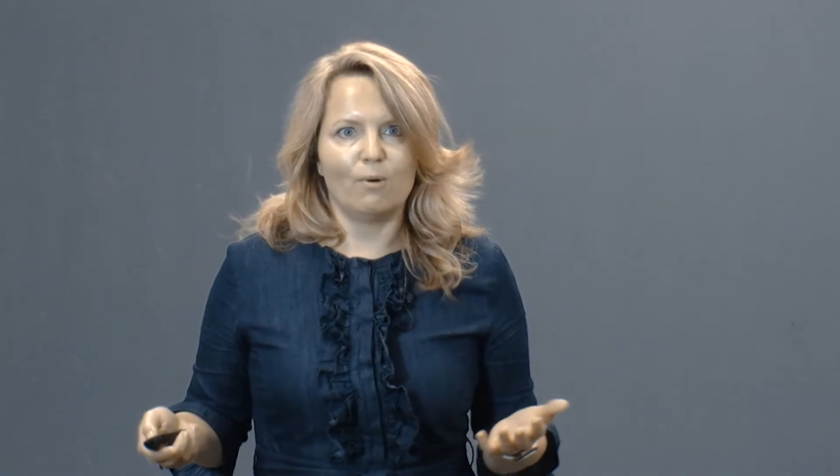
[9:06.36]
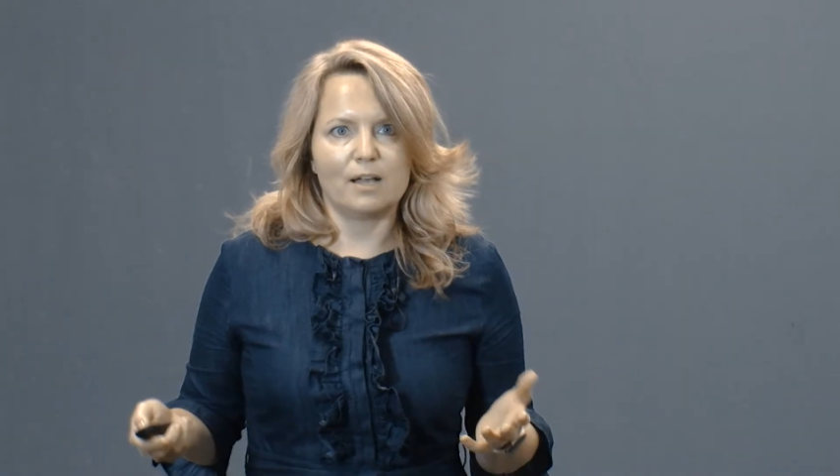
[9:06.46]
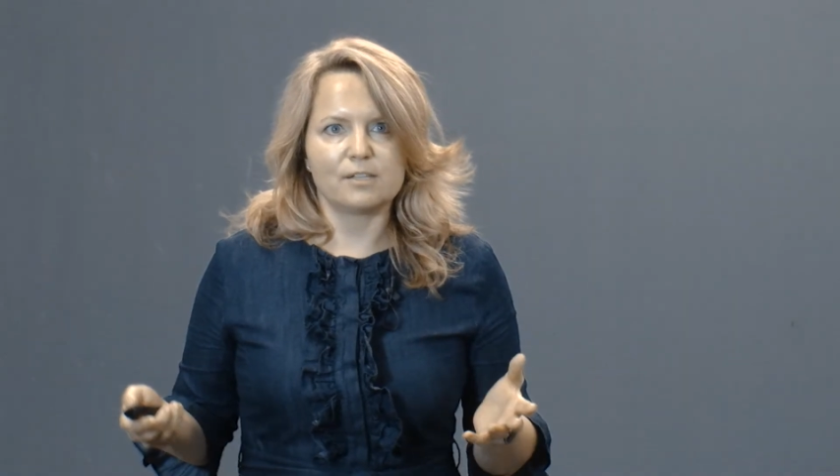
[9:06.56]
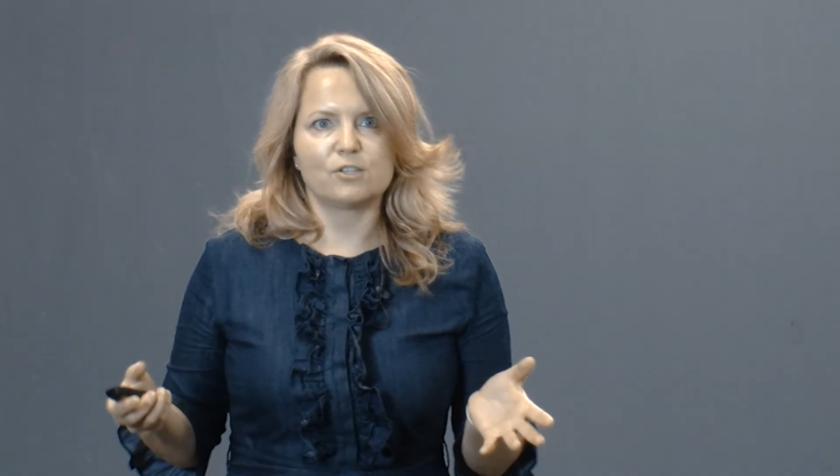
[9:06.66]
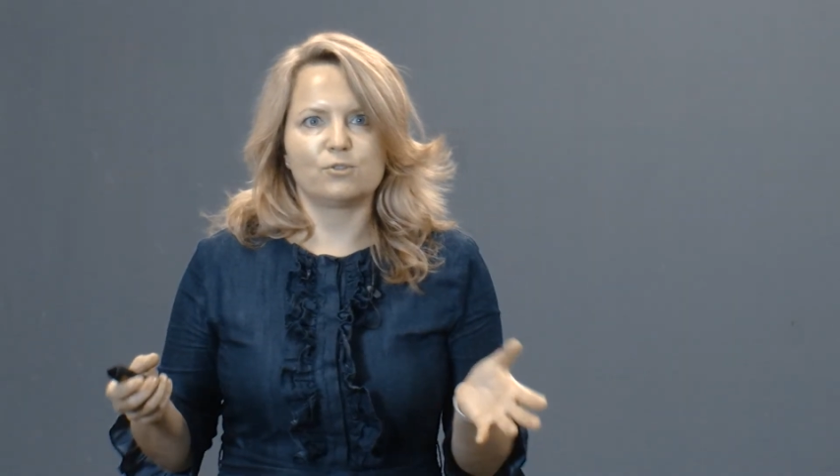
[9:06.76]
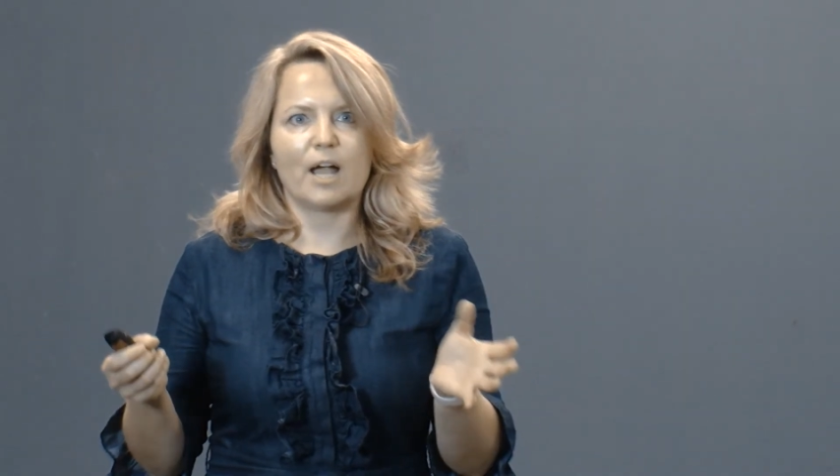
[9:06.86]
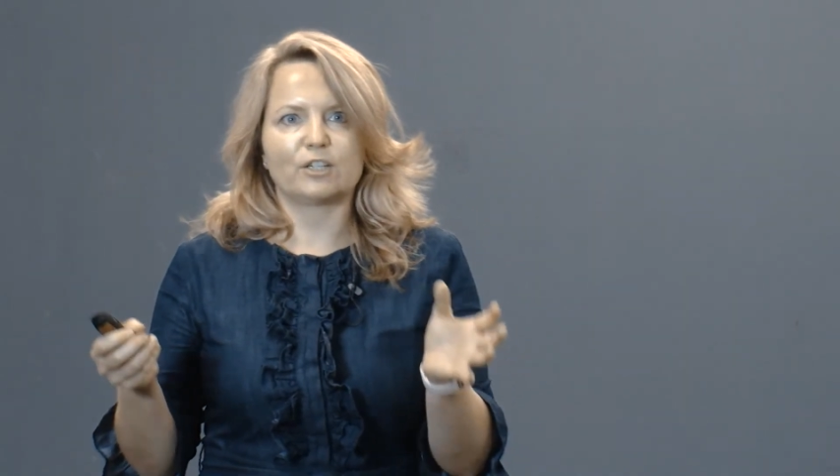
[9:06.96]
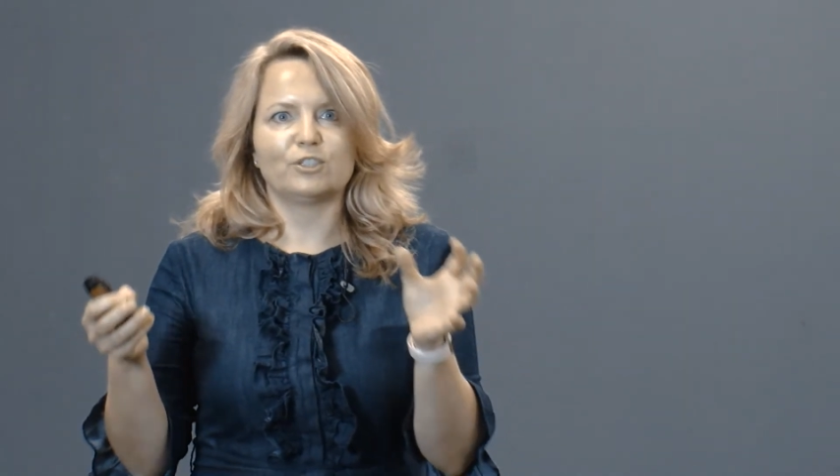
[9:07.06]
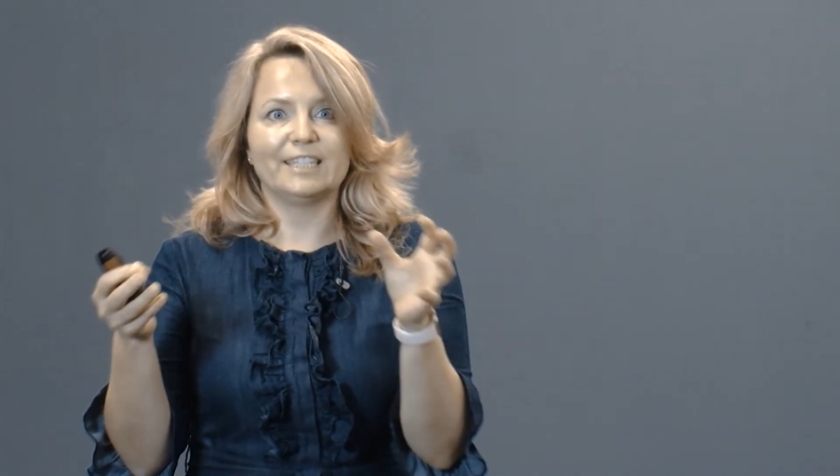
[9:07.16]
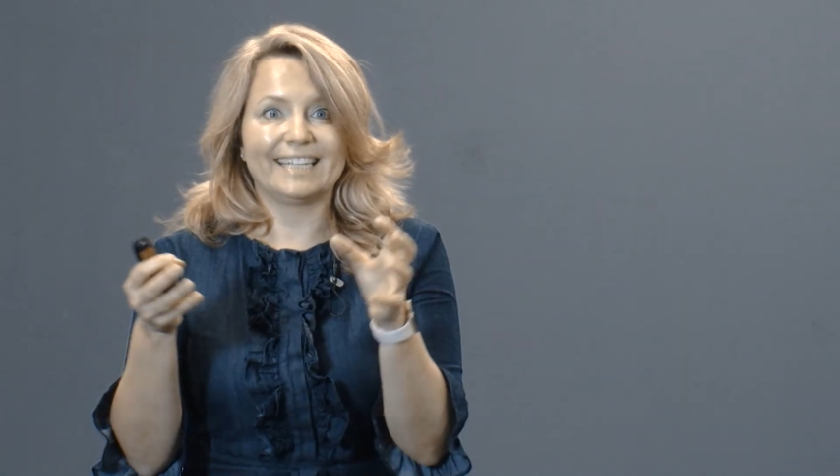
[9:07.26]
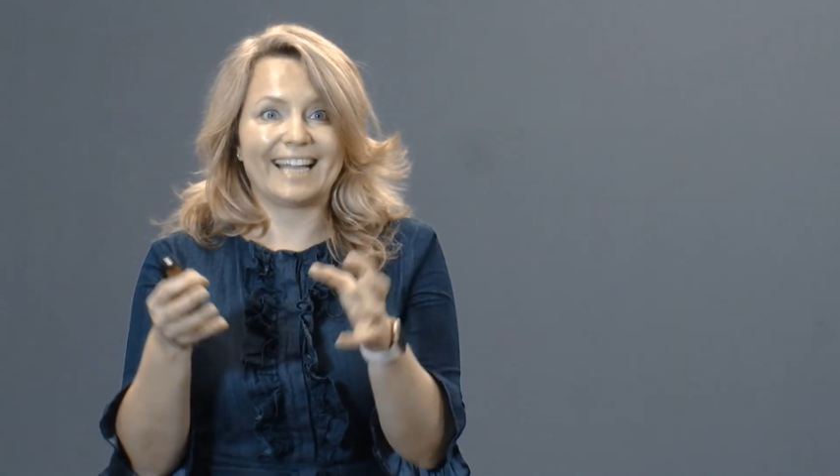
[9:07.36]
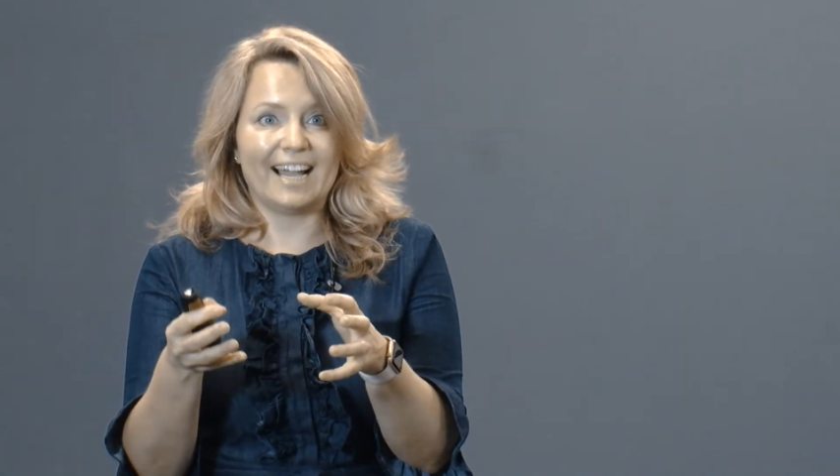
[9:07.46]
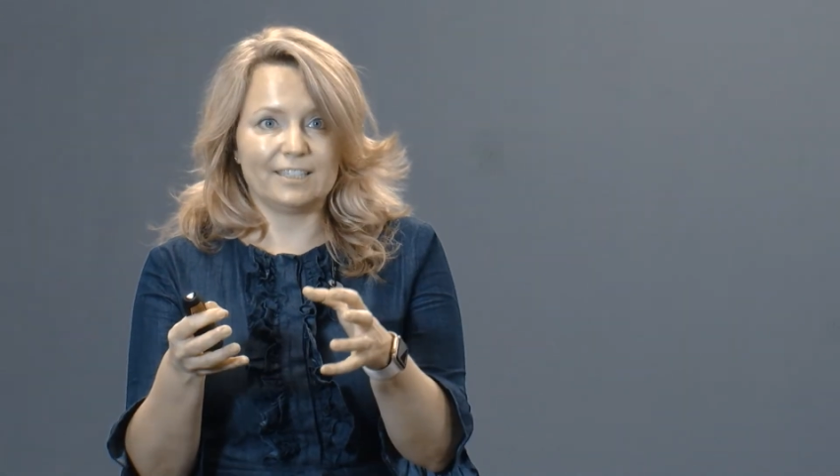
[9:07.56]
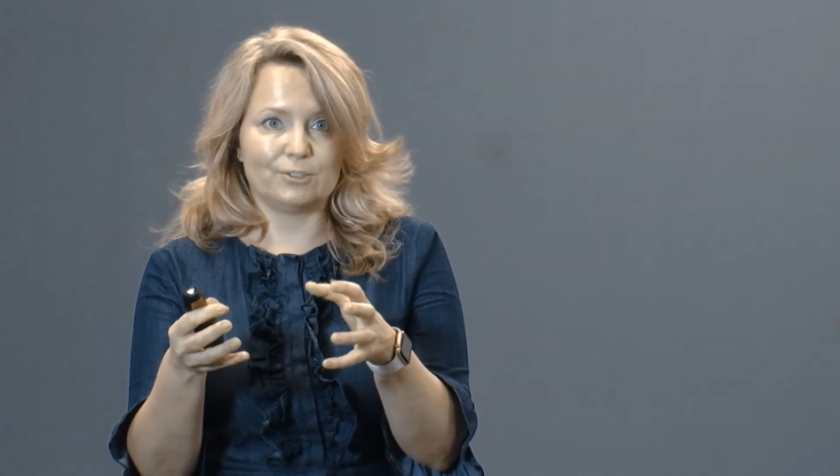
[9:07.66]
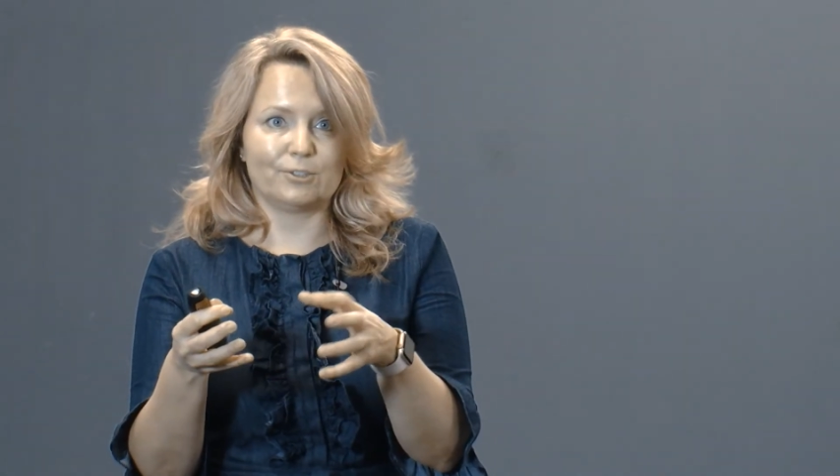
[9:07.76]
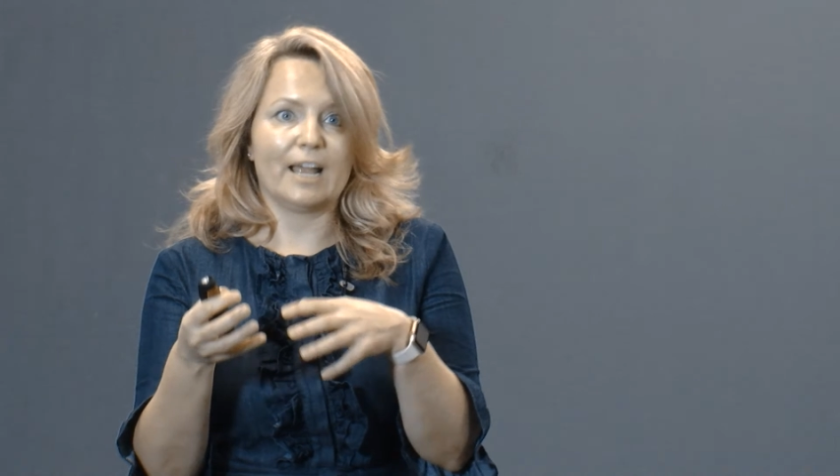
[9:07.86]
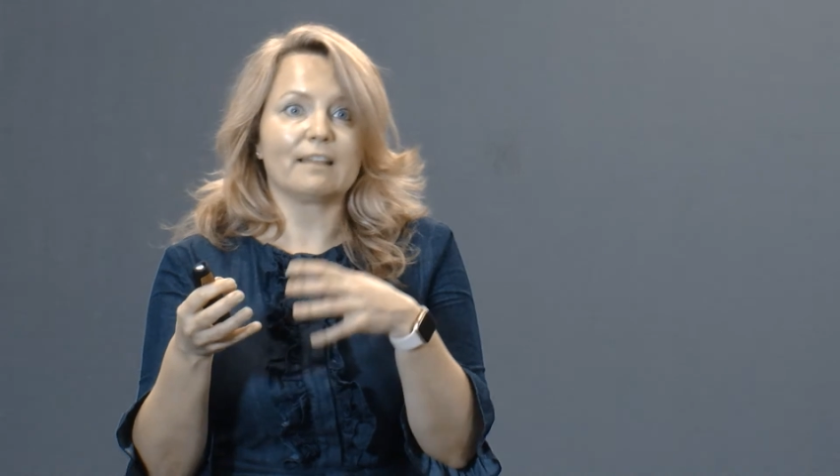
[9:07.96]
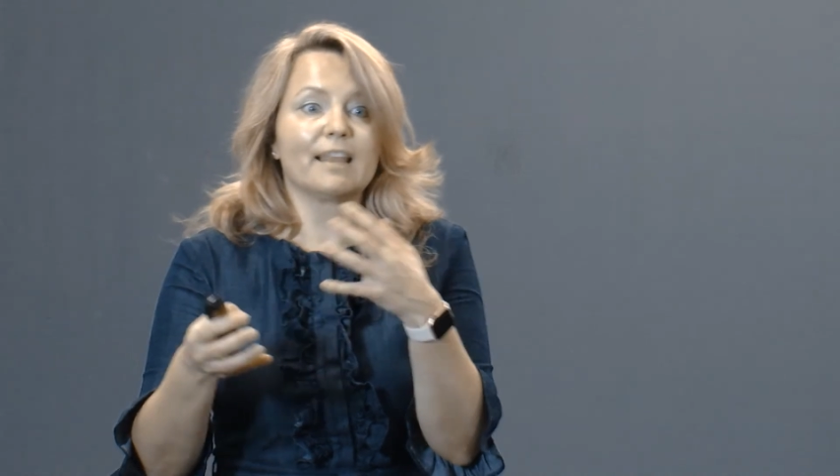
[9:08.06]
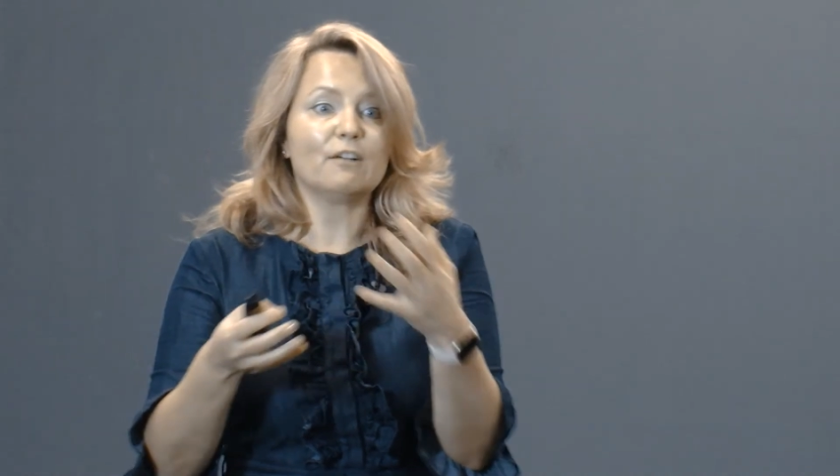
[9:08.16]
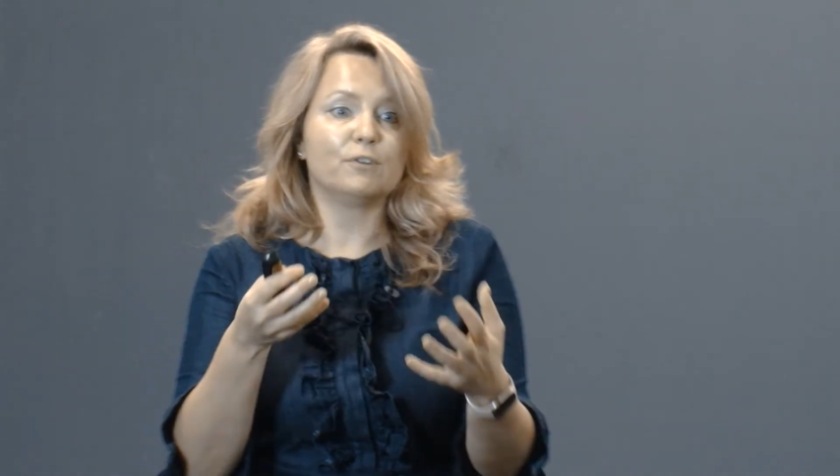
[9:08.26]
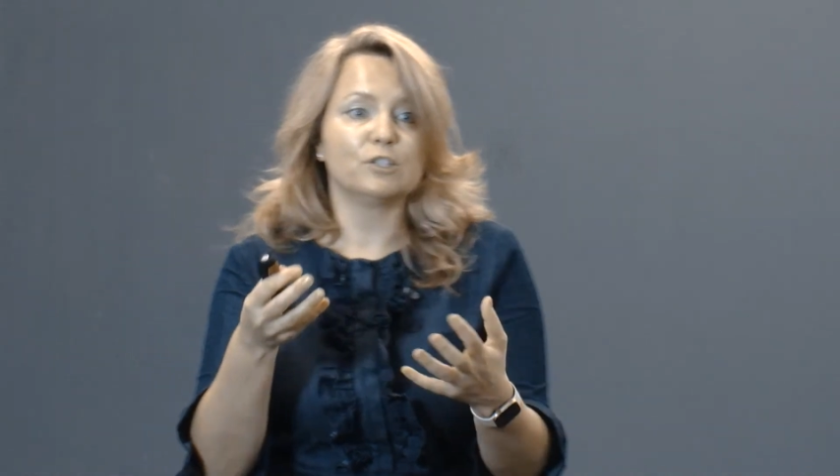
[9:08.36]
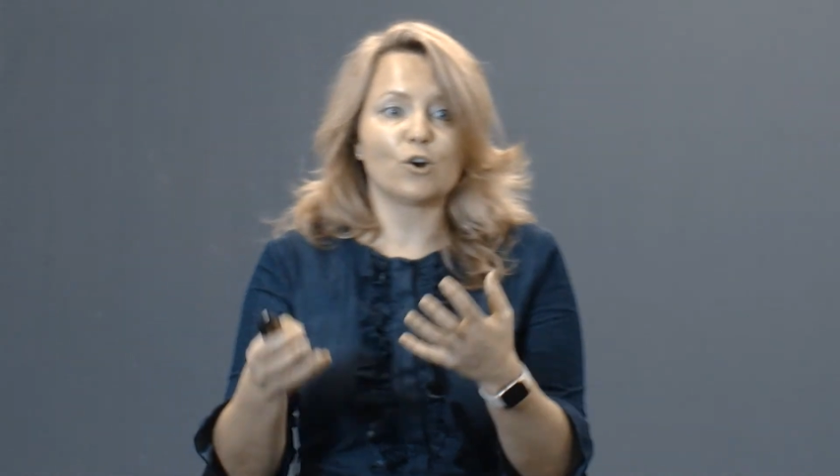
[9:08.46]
us to actually gather and leverage